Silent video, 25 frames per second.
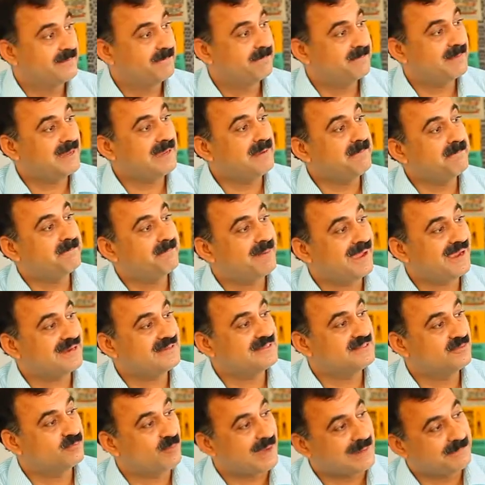may
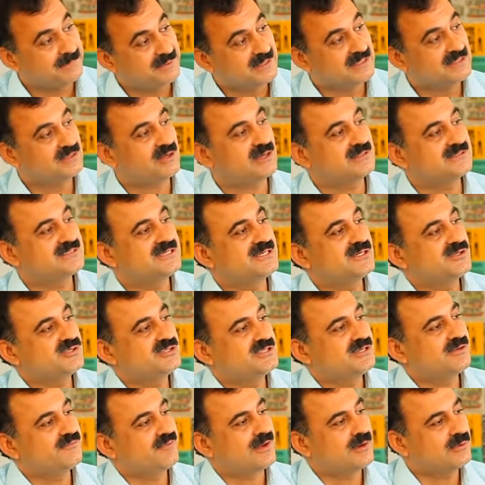impact the vibrant
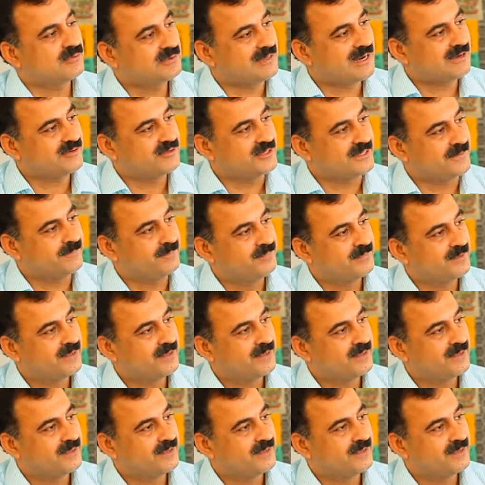constitution of our own country.